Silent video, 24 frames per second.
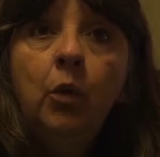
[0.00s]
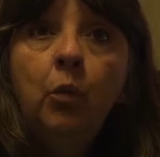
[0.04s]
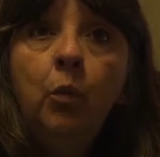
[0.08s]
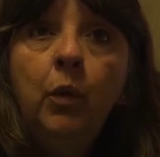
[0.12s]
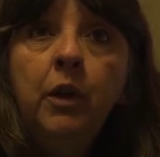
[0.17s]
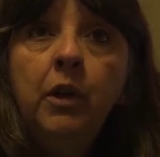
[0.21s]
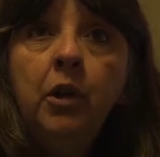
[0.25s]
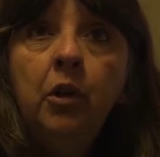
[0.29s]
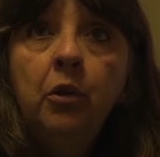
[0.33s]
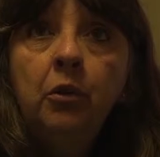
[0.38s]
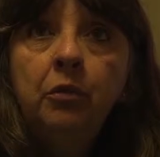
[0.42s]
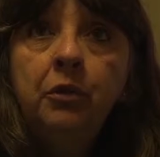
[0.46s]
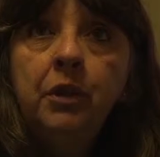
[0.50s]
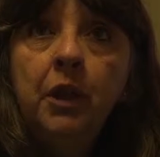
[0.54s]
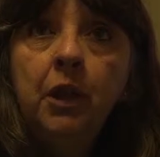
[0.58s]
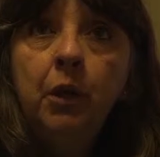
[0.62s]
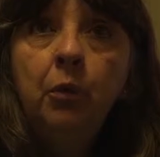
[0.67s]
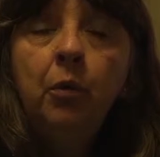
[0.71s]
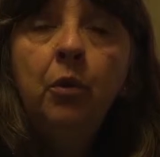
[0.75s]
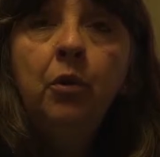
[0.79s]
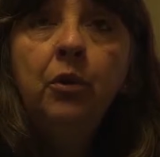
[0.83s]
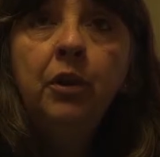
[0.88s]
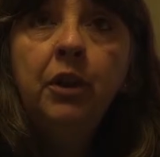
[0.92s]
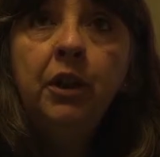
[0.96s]
We all
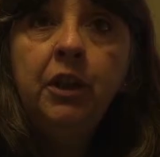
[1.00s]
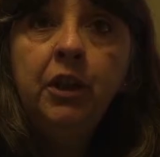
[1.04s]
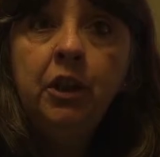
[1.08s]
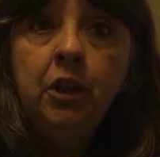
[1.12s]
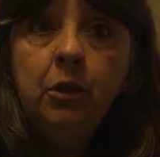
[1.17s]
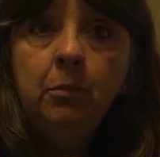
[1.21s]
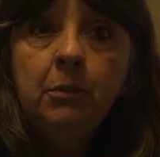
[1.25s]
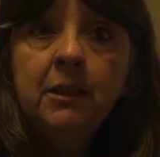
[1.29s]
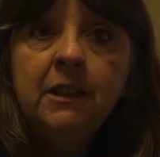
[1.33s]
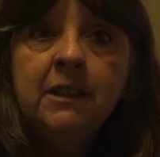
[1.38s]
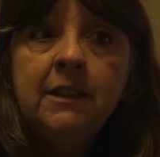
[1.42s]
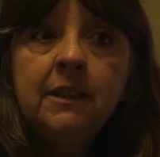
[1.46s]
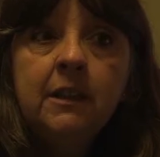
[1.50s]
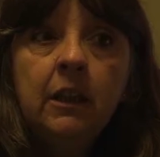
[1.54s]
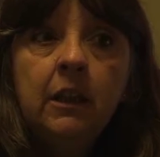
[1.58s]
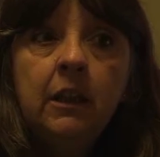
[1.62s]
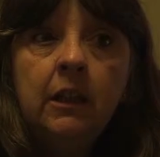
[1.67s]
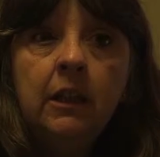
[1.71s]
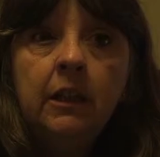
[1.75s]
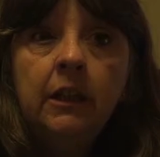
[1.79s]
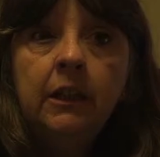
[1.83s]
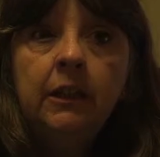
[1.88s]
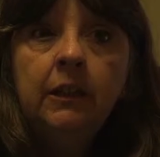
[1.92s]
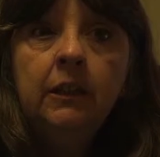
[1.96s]
know on the human
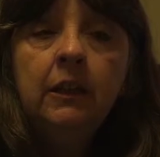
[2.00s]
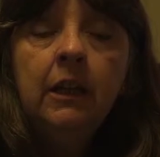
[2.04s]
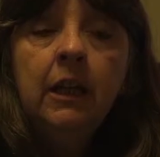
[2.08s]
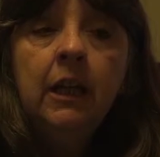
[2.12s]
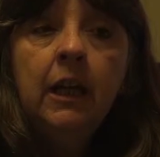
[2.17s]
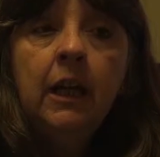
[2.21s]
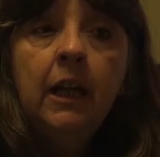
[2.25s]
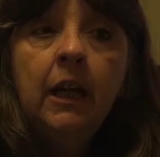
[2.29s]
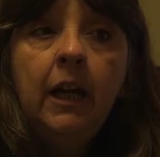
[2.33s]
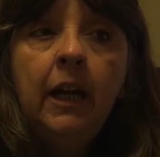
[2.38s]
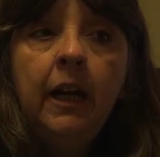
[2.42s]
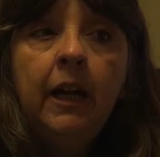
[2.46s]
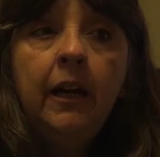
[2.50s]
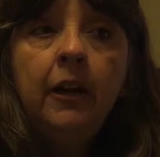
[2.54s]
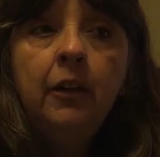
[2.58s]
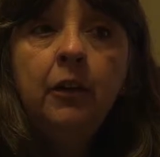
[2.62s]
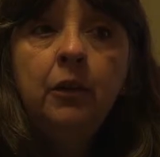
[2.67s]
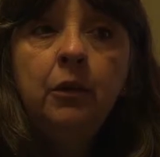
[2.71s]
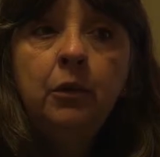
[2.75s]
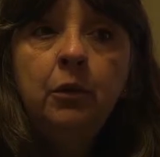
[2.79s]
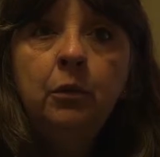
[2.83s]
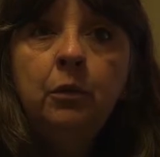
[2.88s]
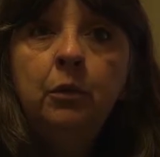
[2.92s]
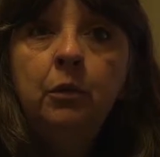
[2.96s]
side
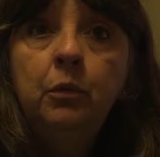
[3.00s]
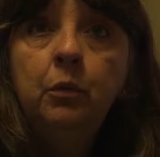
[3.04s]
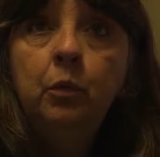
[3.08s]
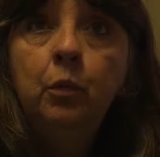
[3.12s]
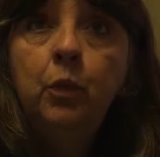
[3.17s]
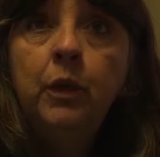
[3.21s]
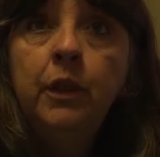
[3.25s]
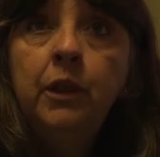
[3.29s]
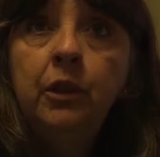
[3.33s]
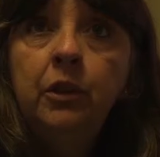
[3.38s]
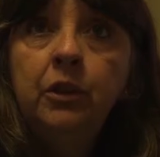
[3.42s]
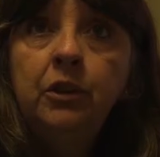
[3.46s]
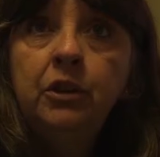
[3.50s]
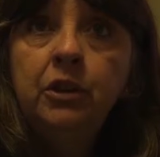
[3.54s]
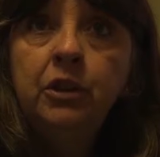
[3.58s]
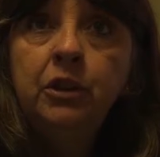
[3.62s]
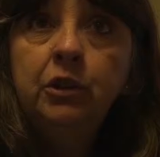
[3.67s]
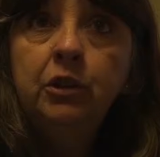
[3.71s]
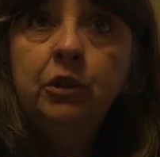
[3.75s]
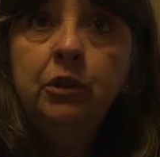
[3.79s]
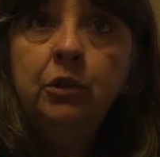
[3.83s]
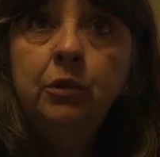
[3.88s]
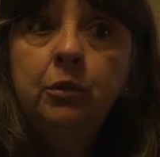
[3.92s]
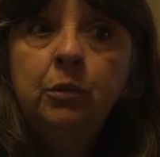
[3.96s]
how we are
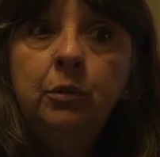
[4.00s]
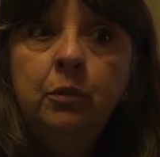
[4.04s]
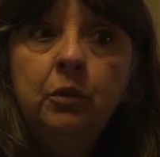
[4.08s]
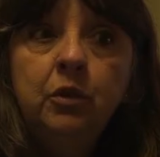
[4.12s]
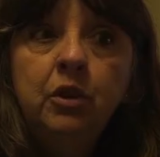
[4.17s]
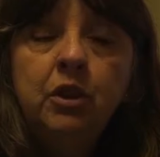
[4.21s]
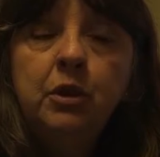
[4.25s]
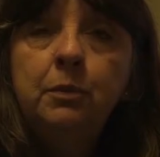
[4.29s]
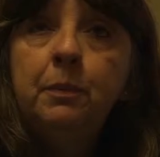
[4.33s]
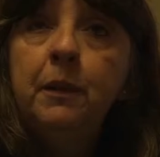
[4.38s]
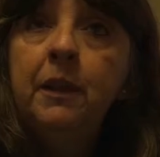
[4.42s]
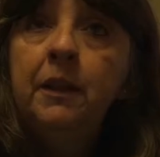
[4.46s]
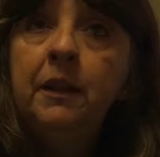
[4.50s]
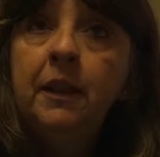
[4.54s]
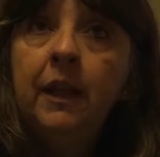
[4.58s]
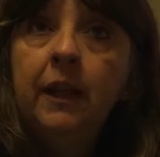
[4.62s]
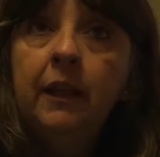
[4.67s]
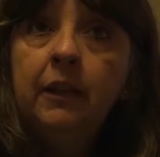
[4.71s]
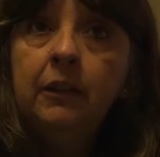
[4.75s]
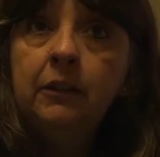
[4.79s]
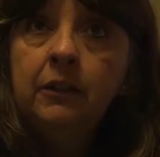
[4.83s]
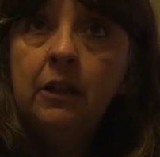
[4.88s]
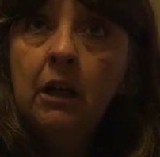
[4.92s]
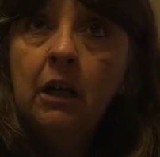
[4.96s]
to spend
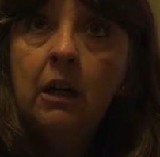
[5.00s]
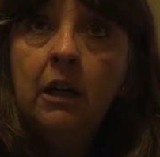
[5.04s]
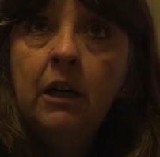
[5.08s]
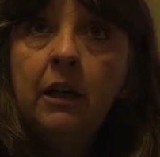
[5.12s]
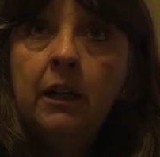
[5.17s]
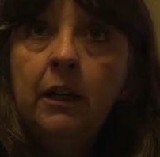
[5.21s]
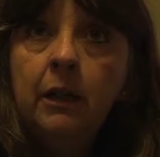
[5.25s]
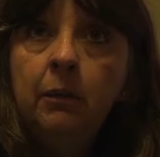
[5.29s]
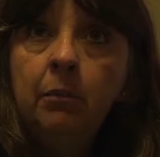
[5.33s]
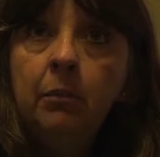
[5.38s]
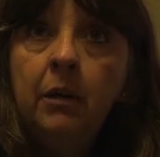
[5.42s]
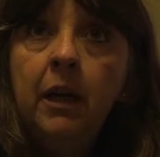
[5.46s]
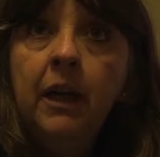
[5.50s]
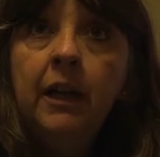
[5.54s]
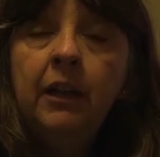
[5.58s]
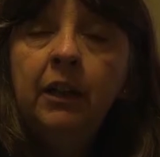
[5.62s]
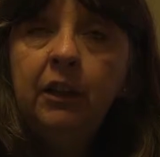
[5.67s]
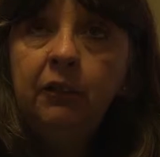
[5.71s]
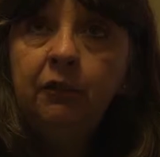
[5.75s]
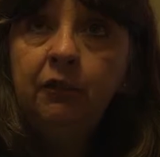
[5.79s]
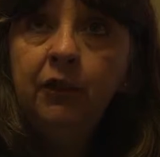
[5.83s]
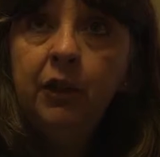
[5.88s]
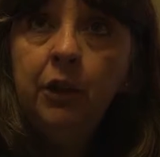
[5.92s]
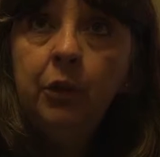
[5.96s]
that time
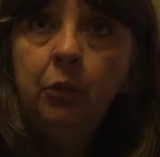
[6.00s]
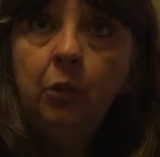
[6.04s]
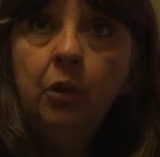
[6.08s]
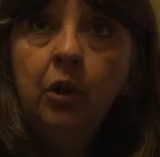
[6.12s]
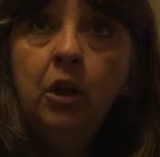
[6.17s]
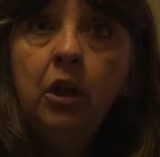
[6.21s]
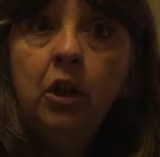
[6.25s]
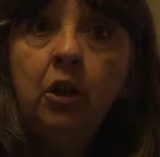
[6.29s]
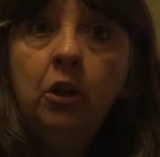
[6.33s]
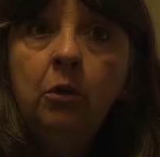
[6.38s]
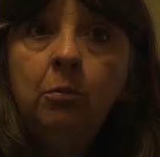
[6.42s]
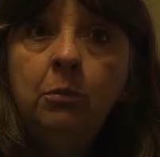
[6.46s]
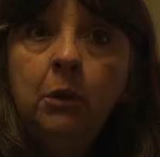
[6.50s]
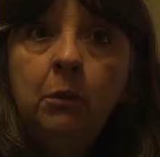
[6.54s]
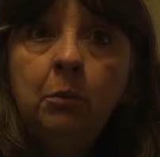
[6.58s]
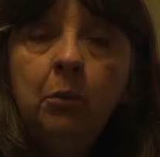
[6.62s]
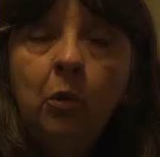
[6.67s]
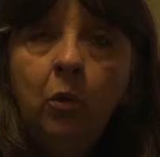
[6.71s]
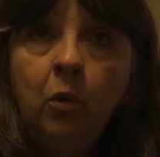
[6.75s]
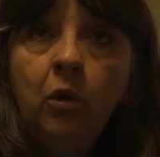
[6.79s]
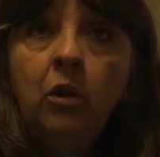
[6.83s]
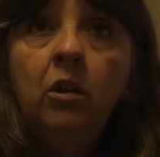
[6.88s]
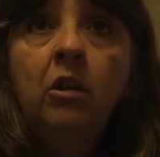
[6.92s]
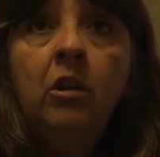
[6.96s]
at the funeral home
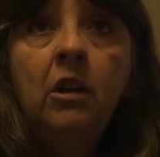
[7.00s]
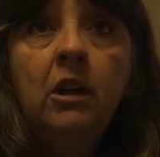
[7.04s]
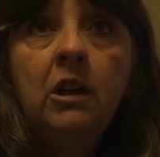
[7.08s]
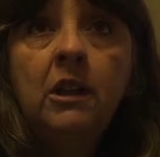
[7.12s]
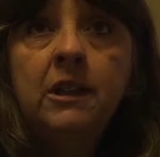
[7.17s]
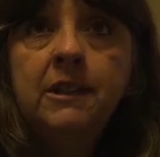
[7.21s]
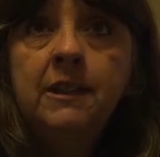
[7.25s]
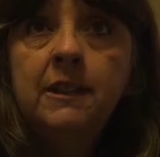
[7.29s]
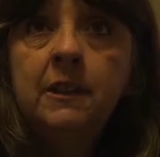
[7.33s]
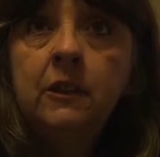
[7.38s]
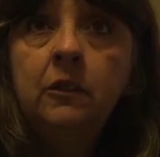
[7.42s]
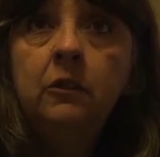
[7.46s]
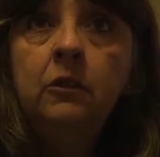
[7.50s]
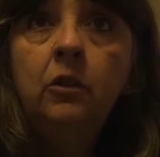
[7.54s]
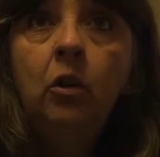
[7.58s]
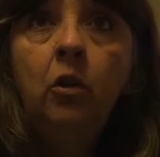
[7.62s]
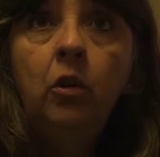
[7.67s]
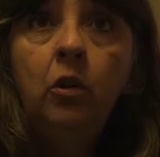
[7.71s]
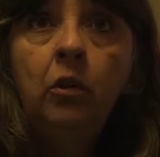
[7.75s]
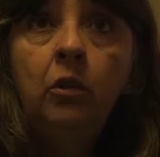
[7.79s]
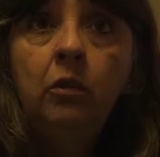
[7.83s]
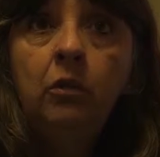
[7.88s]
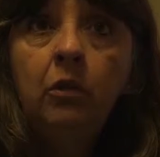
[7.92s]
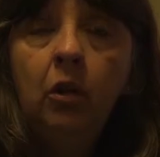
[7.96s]
memorializing
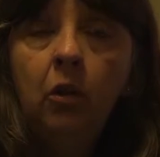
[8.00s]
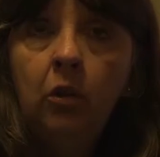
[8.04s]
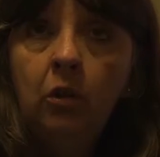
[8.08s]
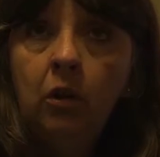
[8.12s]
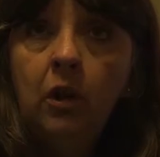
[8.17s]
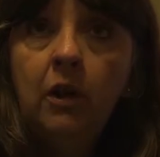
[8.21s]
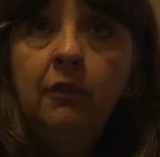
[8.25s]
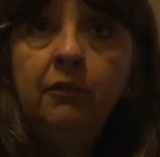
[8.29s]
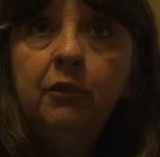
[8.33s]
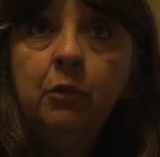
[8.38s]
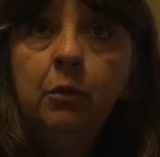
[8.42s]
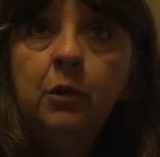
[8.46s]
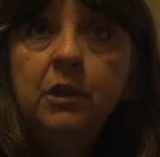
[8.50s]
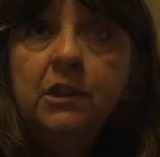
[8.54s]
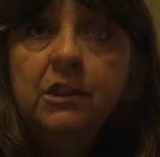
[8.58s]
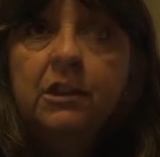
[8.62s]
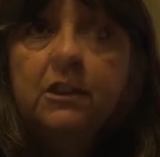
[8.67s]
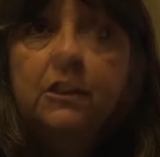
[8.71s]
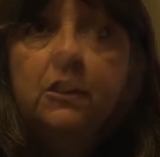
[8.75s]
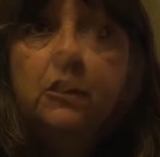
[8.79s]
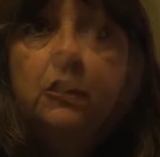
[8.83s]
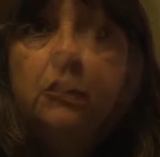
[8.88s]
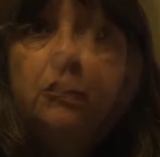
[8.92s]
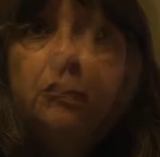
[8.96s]
our loved
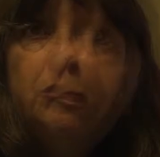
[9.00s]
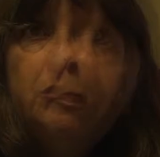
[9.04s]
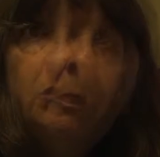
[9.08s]
ones.